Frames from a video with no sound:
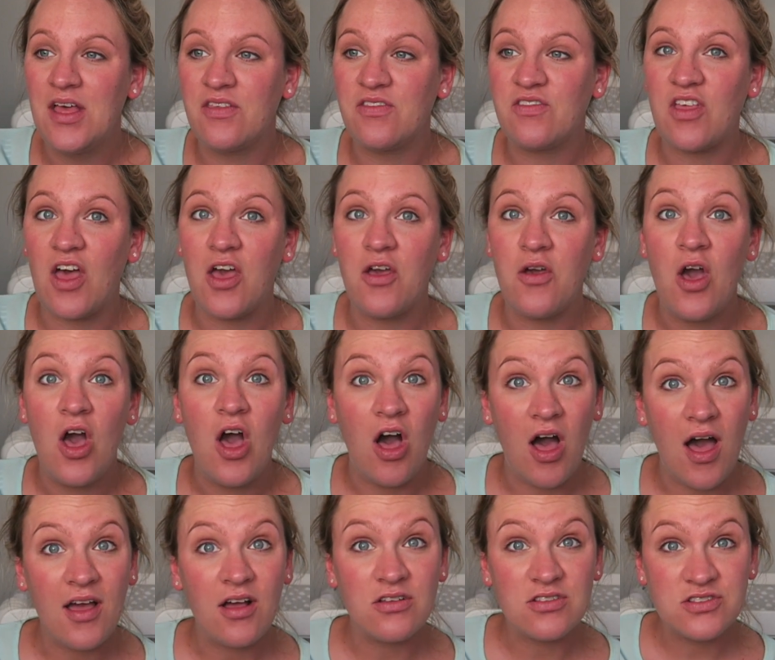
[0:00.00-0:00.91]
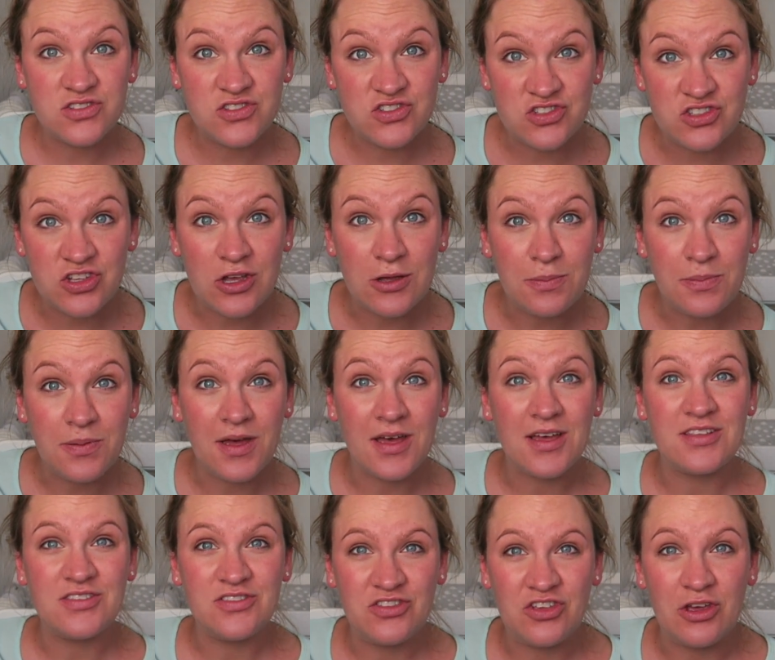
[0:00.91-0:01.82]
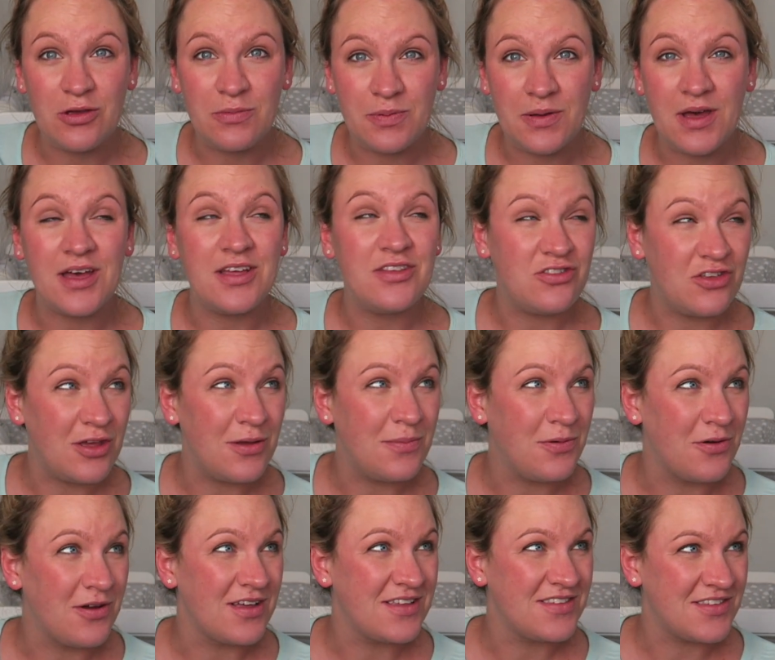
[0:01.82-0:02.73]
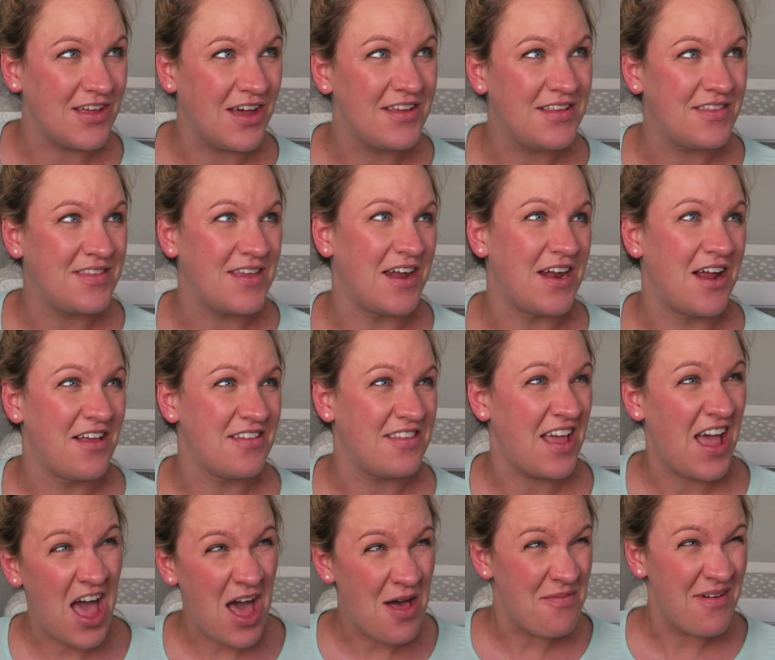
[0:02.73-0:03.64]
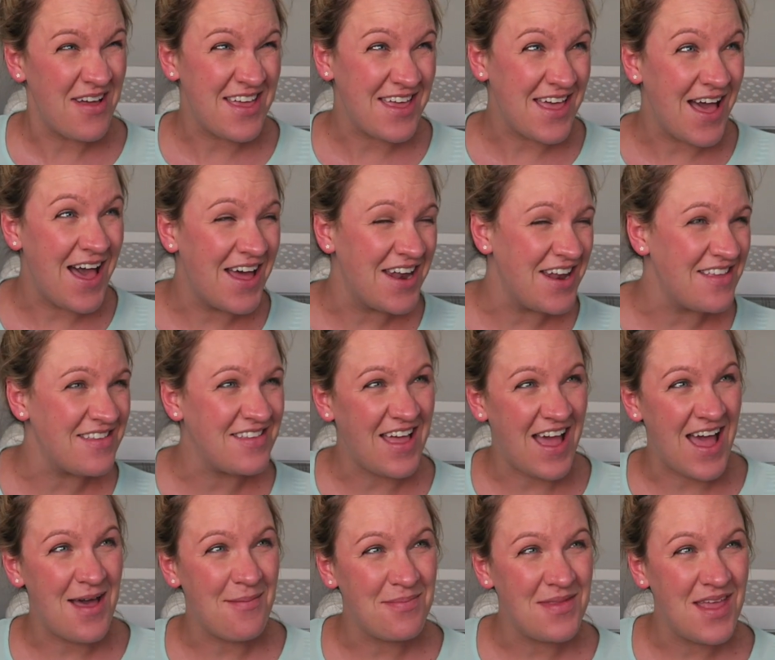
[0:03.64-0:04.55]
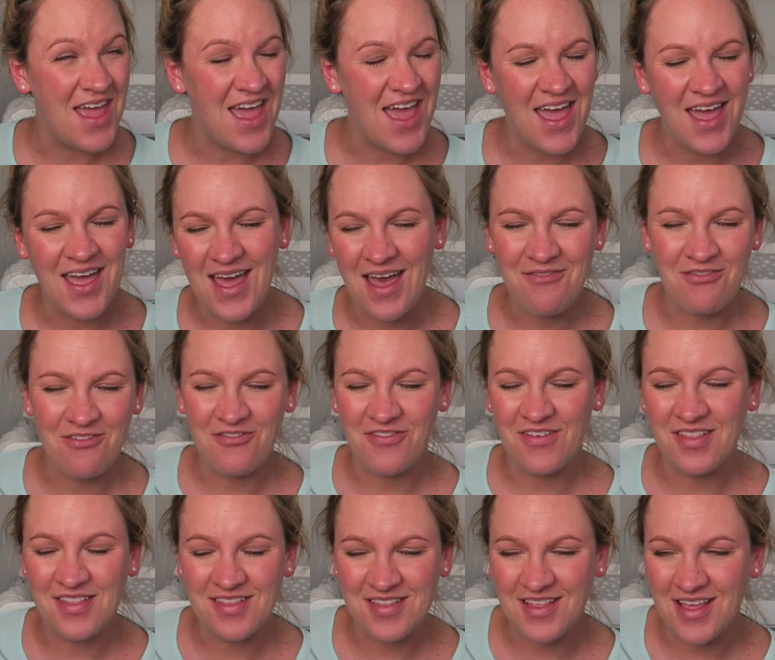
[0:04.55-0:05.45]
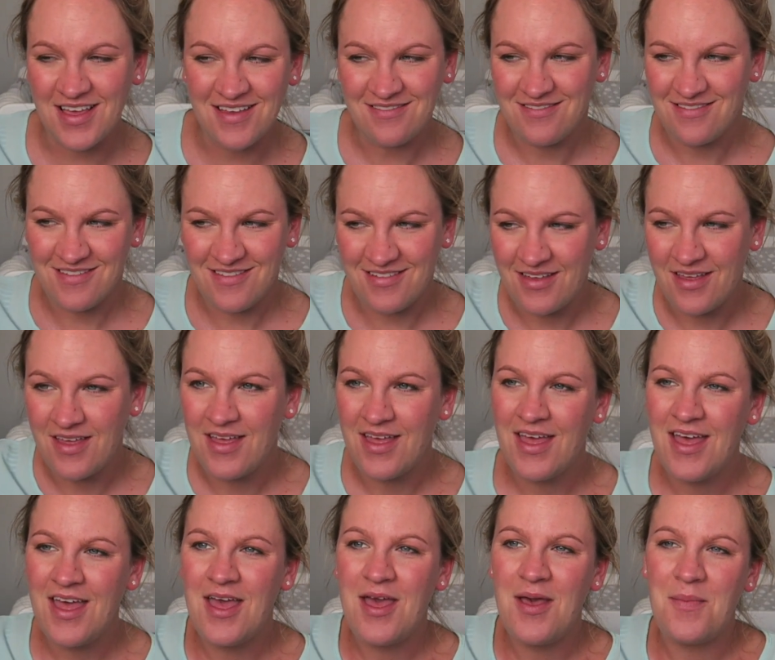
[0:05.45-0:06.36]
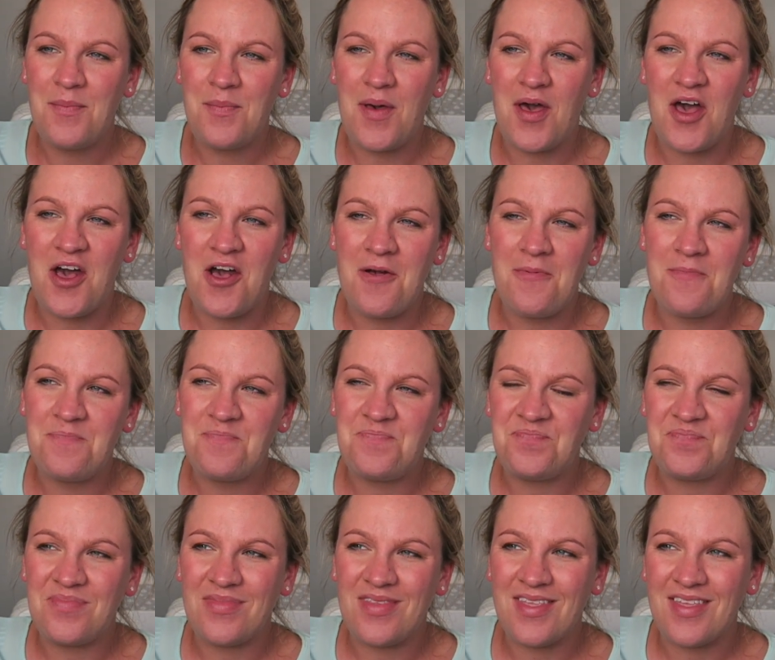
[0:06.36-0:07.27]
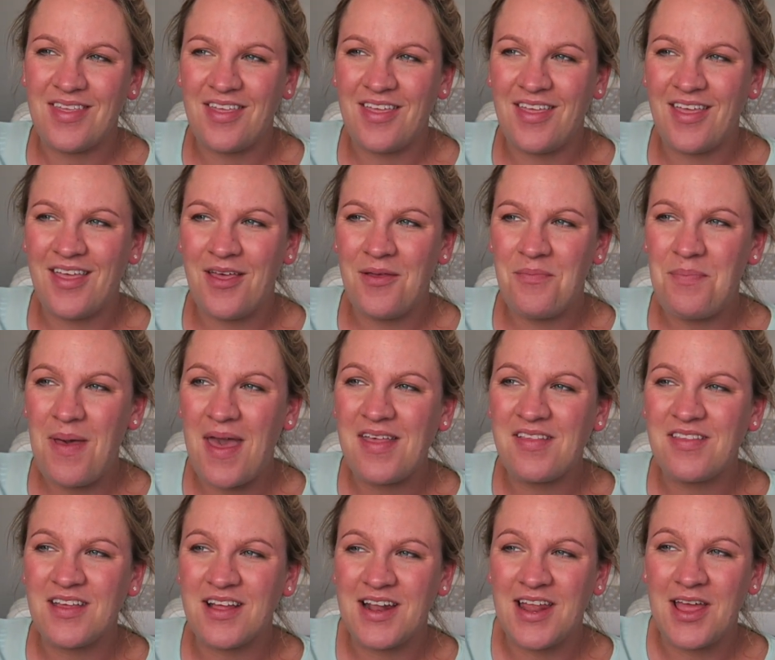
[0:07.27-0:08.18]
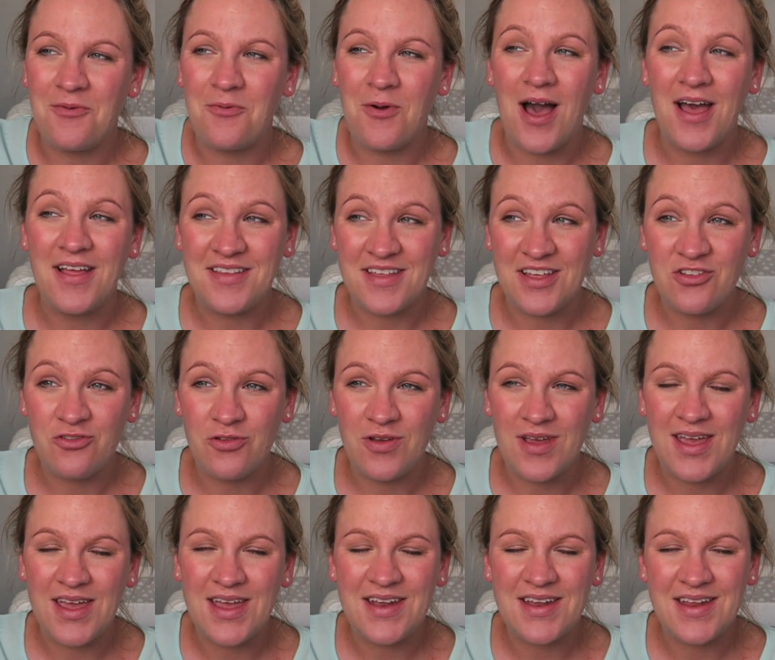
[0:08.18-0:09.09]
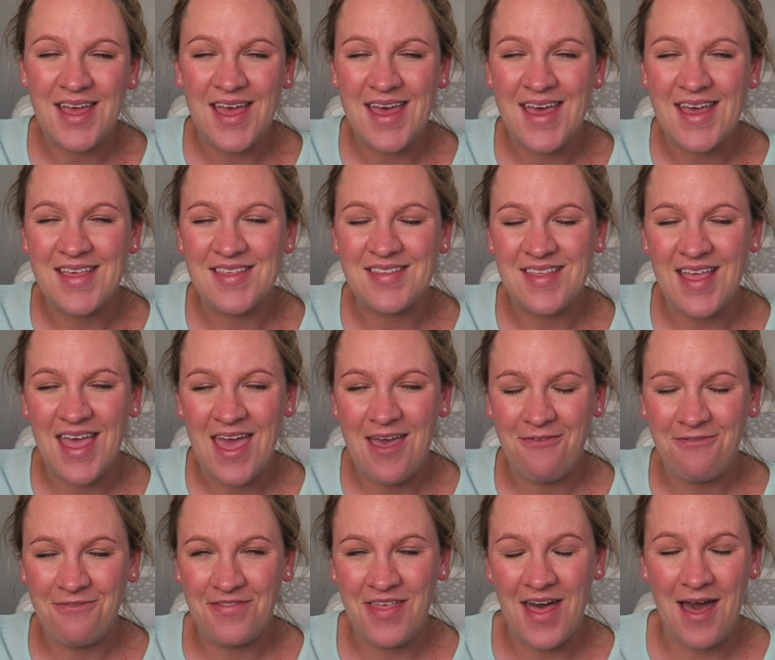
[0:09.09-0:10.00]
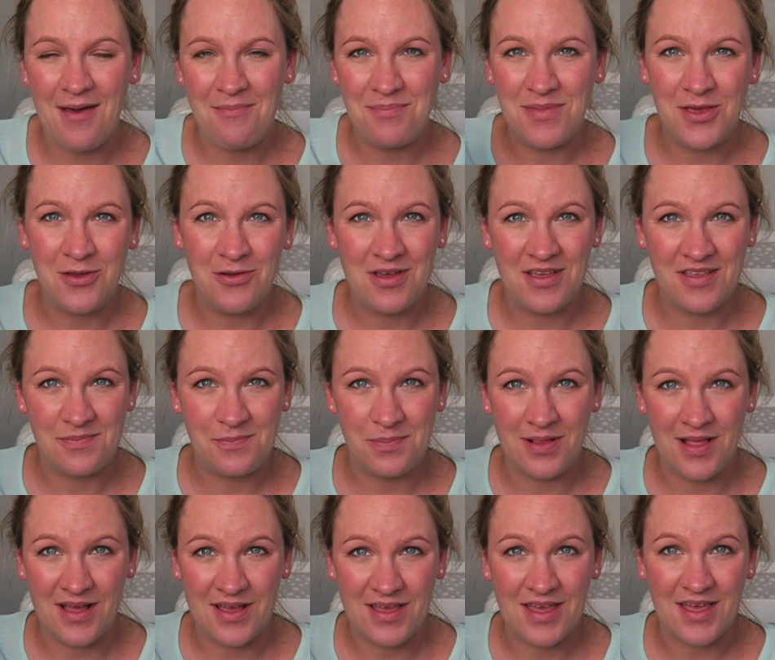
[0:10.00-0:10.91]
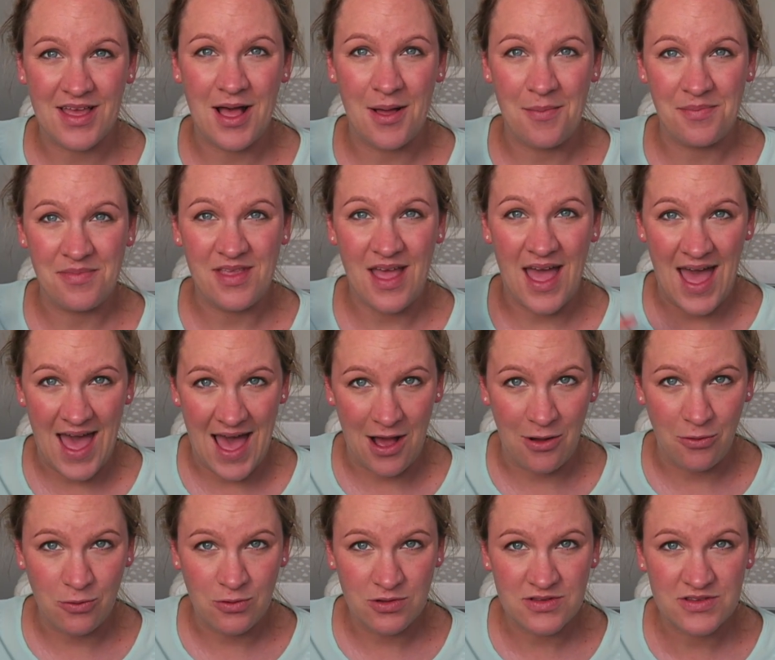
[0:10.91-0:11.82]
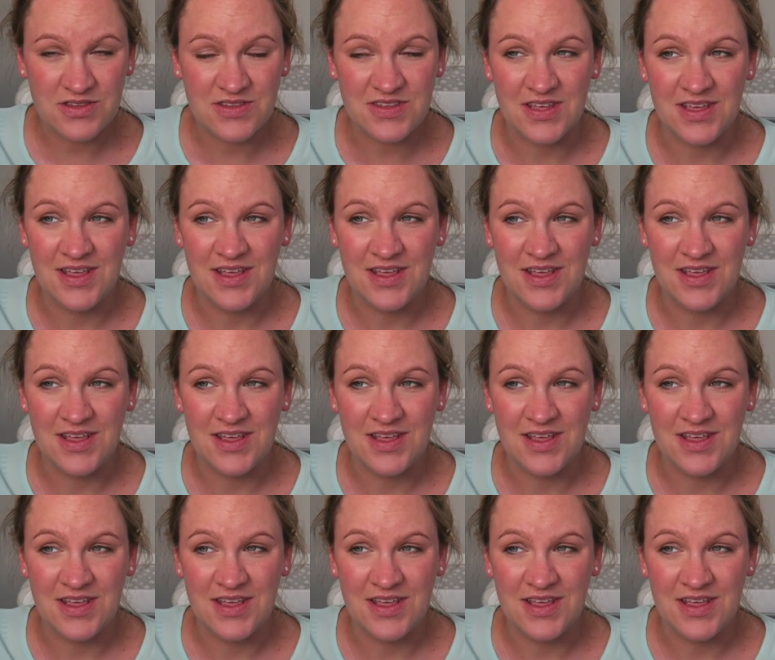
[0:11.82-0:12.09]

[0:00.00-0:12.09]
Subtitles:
So I got super duper excited then. I was like, oh my god, it's happening, everything's like, ugh. But basically what I did read is if that mucus plug comes out